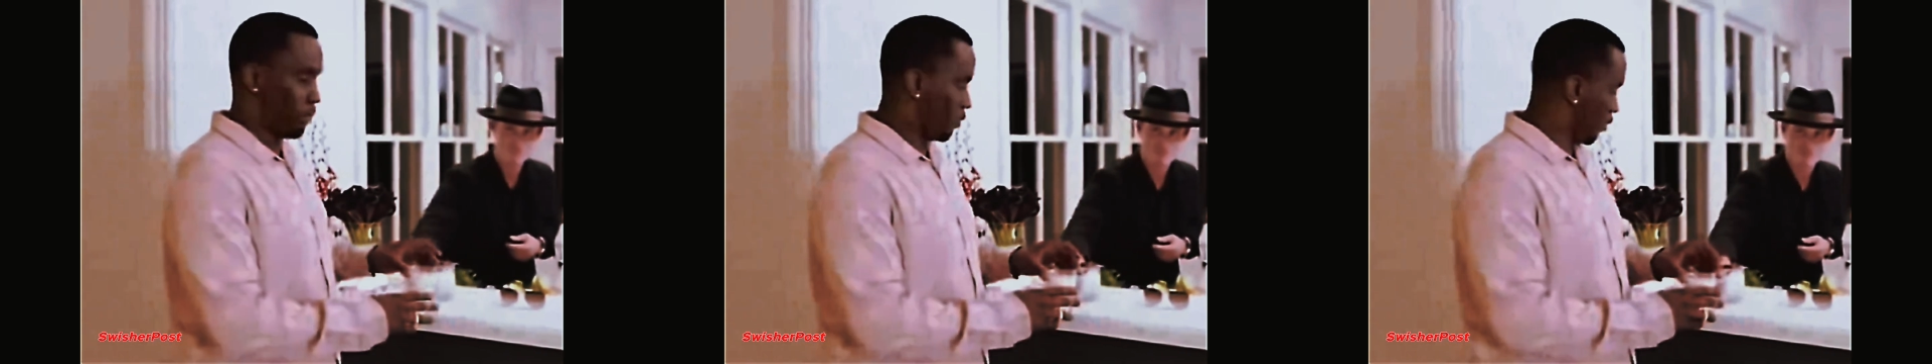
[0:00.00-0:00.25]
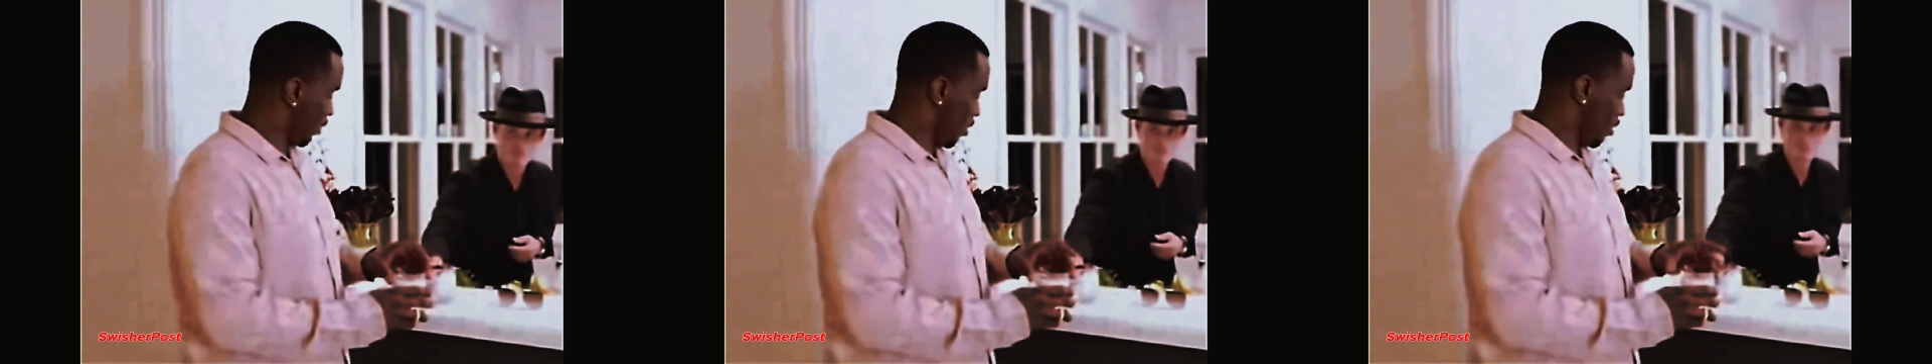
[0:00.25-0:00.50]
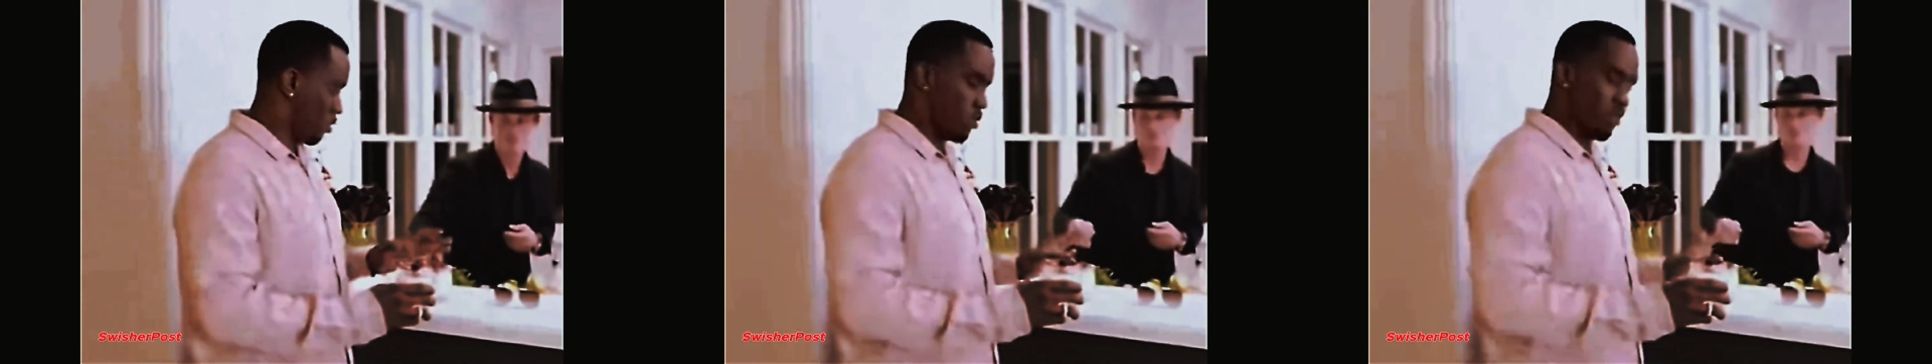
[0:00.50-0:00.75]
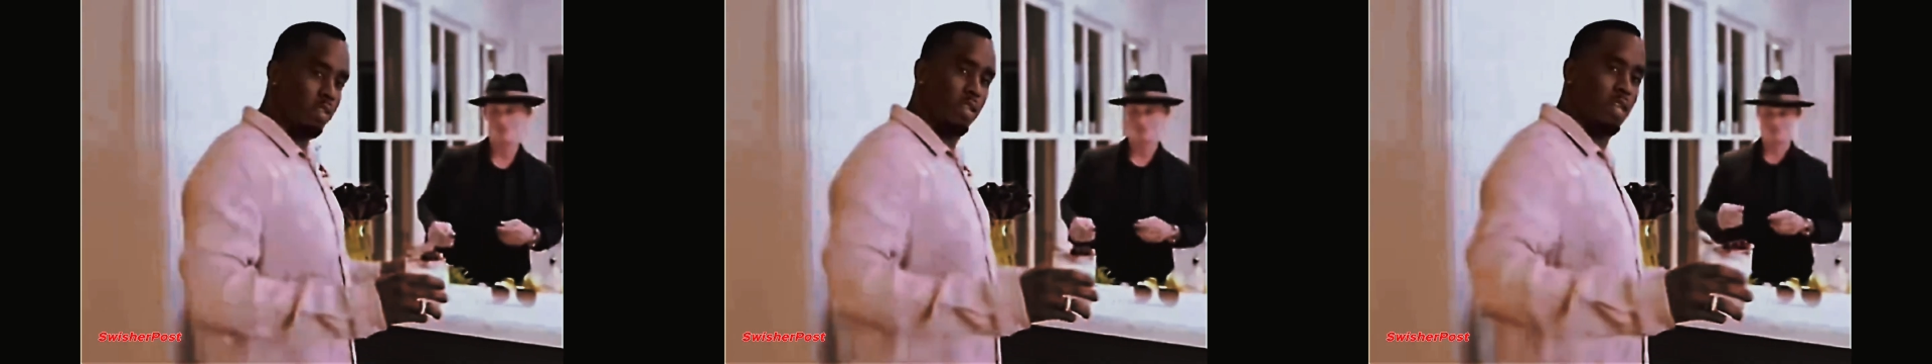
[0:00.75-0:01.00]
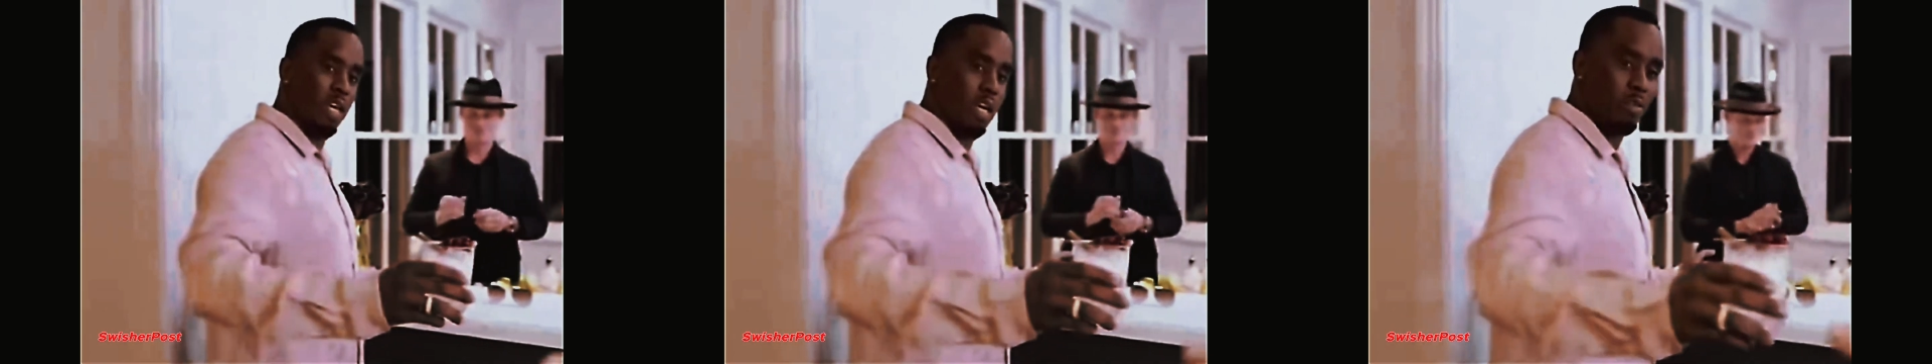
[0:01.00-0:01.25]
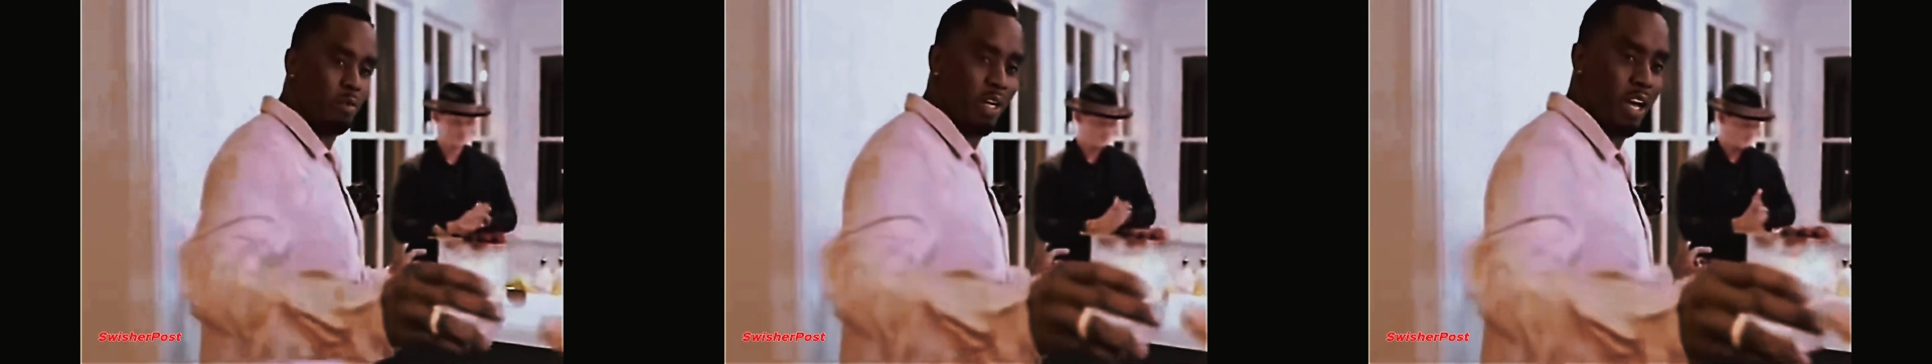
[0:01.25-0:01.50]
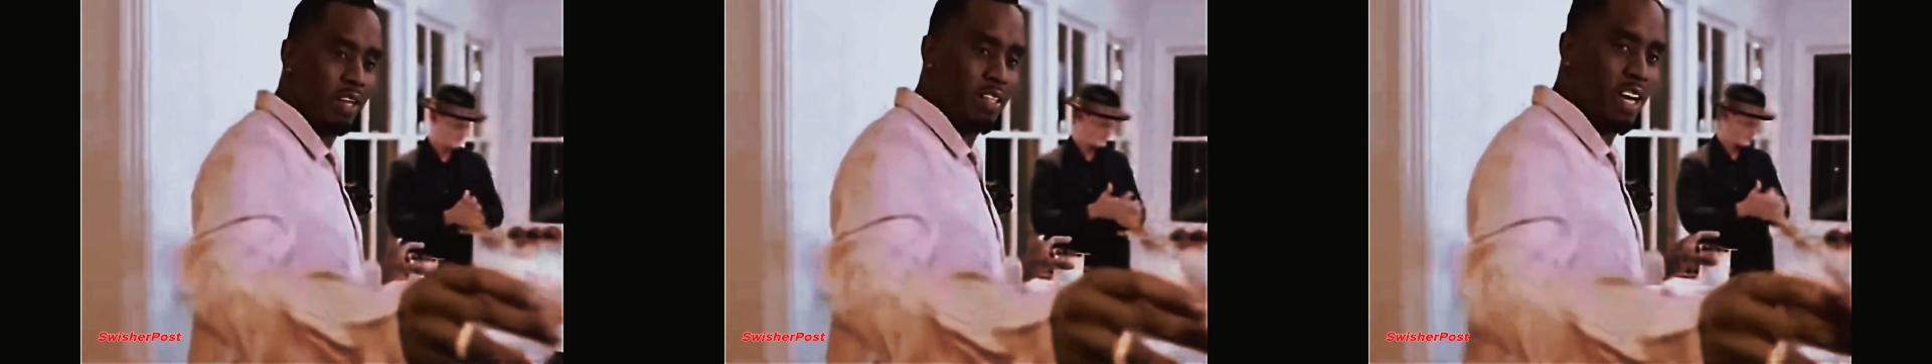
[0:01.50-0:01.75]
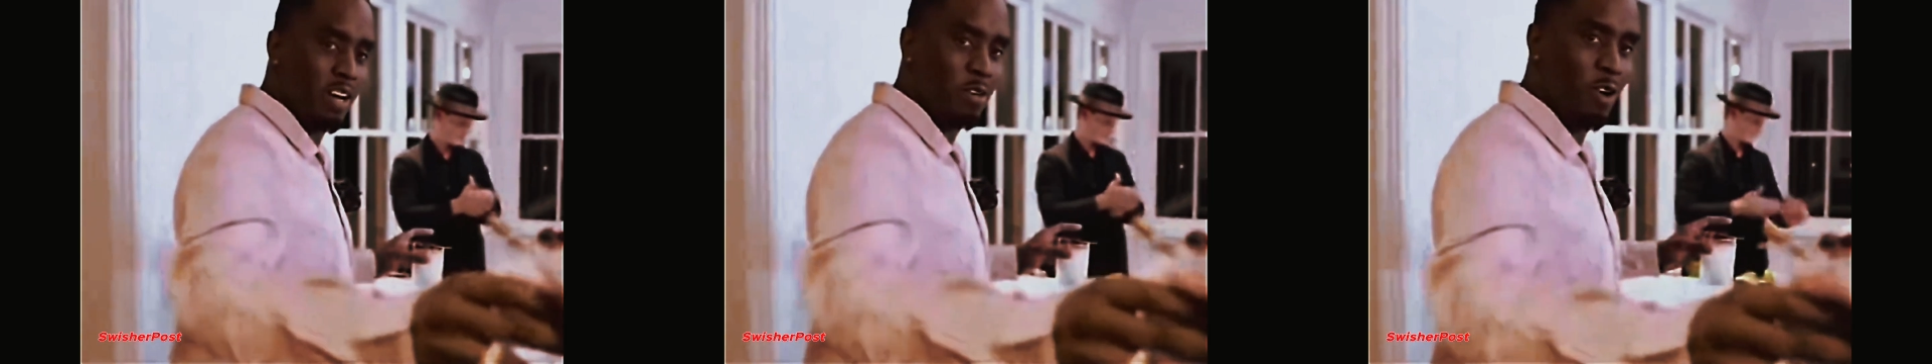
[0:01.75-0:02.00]
hit and kicked. However, she never
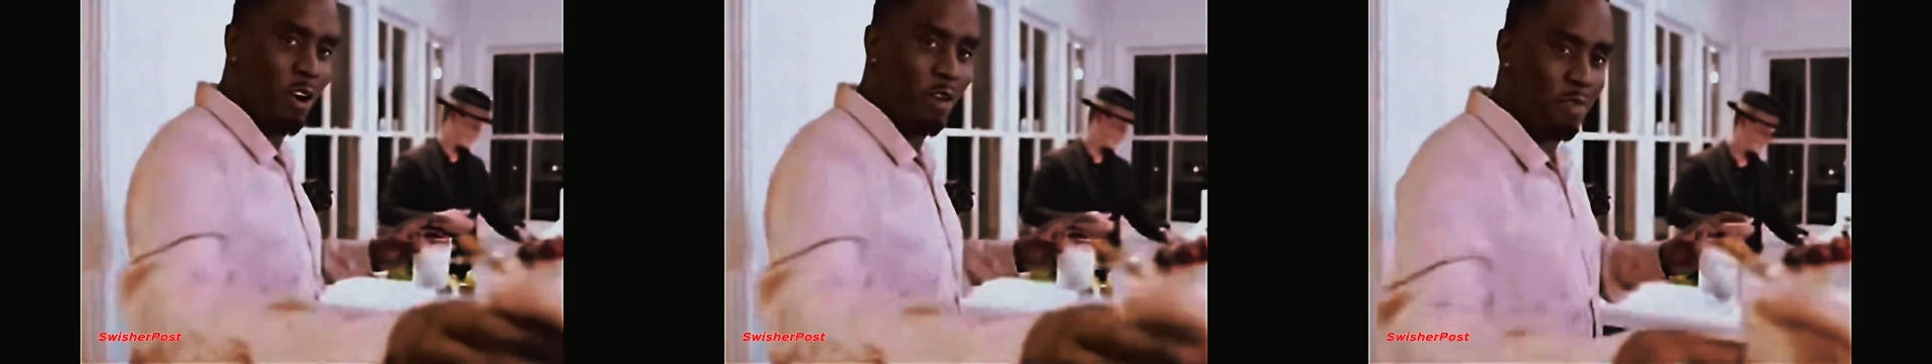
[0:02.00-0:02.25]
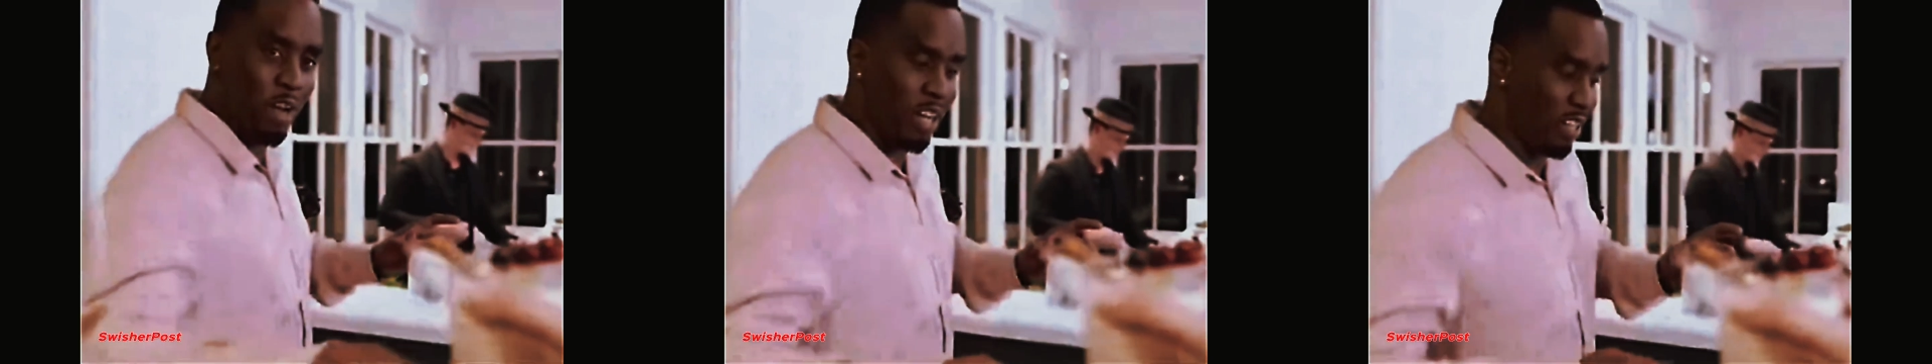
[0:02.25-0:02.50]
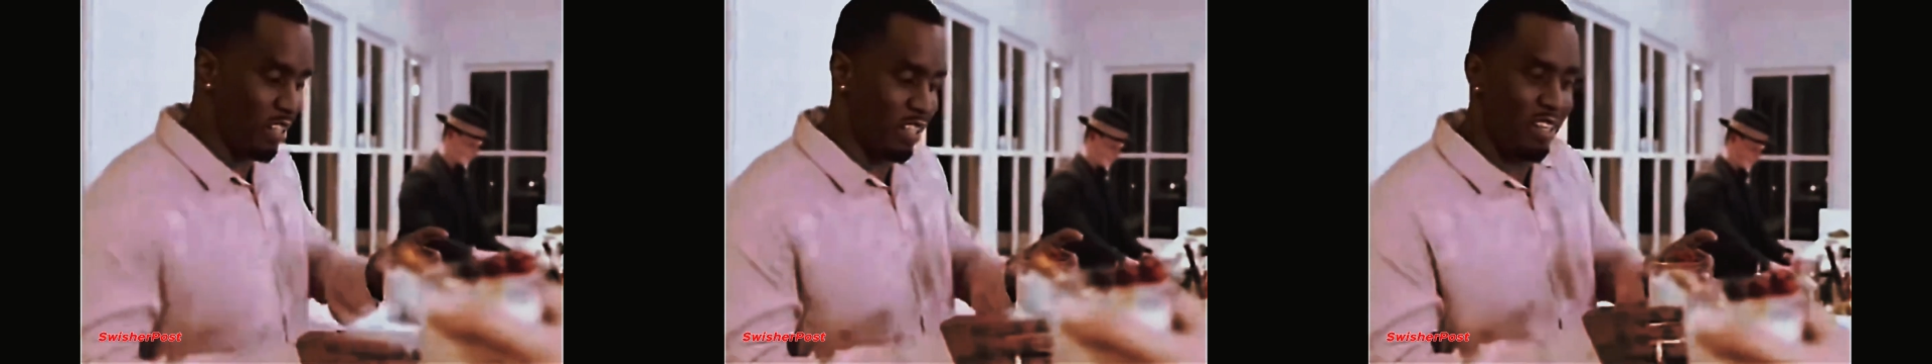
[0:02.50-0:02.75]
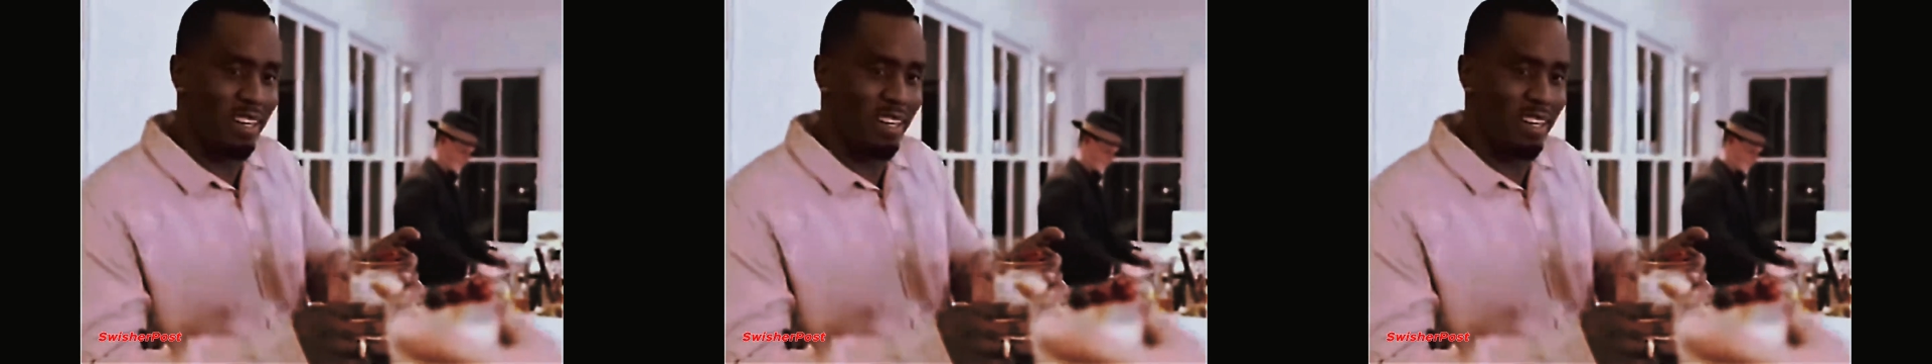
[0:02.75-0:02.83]
mentioned sexual abuse.